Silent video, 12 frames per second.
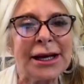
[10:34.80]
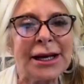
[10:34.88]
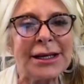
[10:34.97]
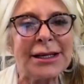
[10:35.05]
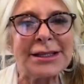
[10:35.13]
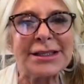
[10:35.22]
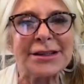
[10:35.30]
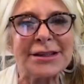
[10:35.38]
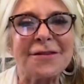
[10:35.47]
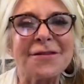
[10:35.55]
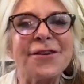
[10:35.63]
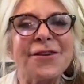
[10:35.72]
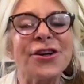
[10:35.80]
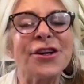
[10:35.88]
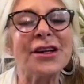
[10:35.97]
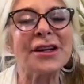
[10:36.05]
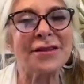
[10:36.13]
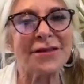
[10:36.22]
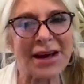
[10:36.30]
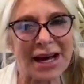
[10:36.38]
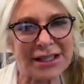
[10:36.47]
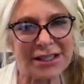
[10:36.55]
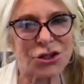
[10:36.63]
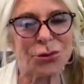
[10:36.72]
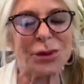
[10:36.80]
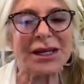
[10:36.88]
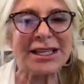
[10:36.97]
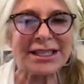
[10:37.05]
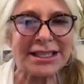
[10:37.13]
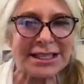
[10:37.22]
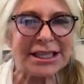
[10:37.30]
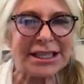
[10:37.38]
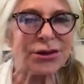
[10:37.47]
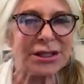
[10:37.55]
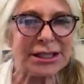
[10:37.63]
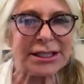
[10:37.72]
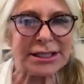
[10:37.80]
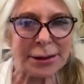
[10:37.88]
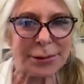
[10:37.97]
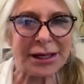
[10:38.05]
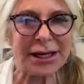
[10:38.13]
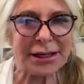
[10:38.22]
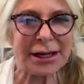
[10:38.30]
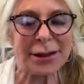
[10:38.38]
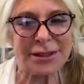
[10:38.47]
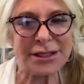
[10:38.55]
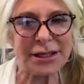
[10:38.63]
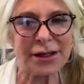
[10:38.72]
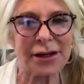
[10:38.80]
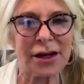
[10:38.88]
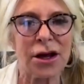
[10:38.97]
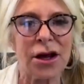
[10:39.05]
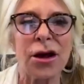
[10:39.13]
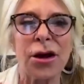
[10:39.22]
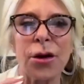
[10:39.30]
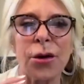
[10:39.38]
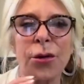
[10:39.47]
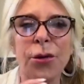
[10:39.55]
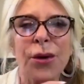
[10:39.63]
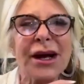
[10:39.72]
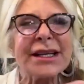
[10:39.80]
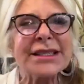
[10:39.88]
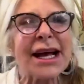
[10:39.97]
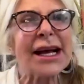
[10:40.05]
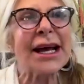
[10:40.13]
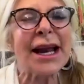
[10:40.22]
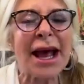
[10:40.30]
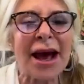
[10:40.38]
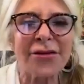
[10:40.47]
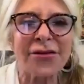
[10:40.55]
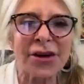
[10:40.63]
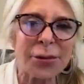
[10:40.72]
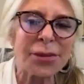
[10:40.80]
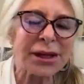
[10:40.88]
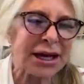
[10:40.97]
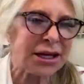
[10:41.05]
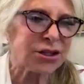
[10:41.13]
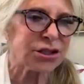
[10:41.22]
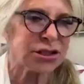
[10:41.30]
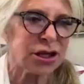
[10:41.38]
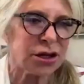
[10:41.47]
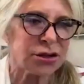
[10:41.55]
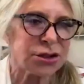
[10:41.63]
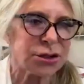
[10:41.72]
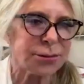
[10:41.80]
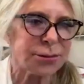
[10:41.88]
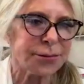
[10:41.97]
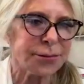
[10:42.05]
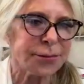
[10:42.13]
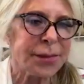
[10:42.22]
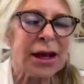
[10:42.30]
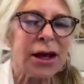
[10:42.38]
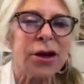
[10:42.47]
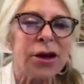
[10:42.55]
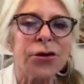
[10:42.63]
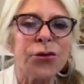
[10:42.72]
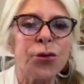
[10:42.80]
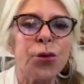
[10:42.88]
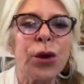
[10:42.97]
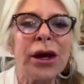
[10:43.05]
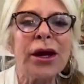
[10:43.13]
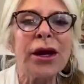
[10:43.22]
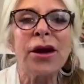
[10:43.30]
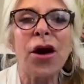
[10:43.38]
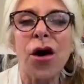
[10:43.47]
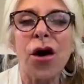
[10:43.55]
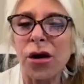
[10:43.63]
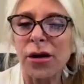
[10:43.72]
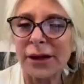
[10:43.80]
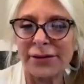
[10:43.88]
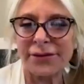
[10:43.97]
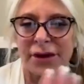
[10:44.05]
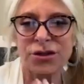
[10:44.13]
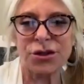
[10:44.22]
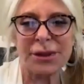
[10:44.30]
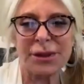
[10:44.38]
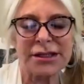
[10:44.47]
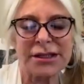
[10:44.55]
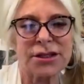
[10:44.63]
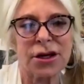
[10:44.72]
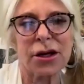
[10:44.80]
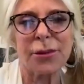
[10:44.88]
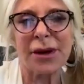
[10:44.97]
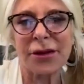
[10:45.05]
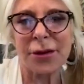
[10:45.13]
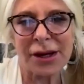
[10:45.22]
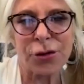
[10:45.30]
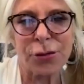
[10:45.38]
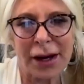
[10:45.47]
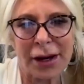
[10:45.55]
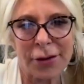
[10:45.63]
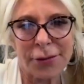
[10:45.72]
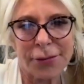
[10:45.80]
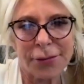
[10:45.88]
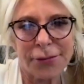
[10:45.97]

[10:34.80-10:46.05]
is full faster because it decreases stomach emptying. Well, what is that going to have for implications long term? We all in functional medicine talk about the microbiome.